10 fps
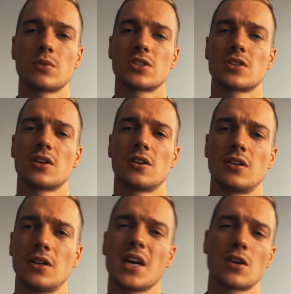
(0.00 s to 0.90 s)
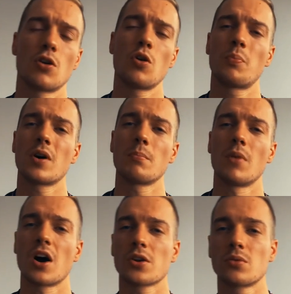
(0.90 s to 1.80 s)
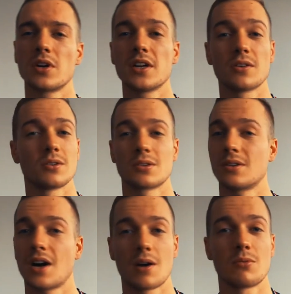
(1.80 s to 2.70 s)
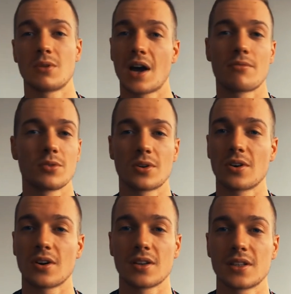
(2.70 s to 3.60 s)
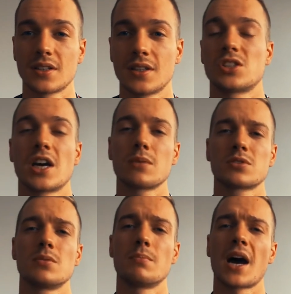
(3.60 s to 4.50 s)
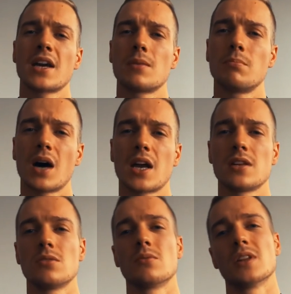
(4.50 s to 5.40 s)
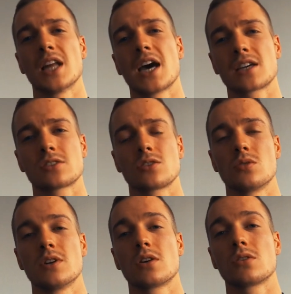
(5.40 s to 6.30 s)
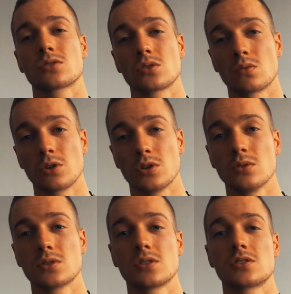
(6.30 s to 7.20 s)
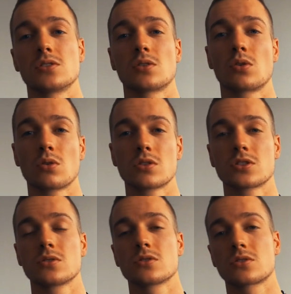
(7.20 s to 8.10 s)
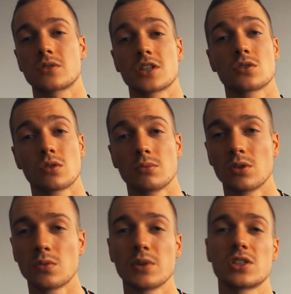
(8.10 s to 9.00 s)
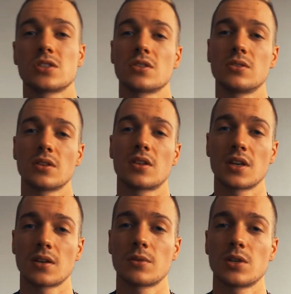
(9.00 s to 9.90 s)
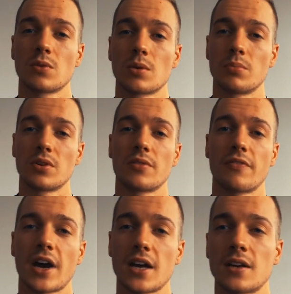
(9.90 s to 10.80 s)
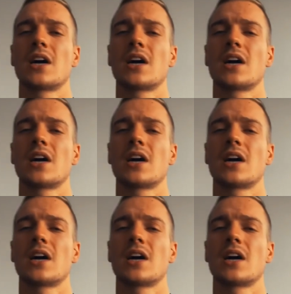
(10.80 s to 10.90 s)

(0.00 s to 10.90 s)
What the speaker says: which are bacopa, monery, or however you call it, which helps the mind and body to relax. So it also reduces the cortisol stress hormone, which is a good thing when you want to burn fat.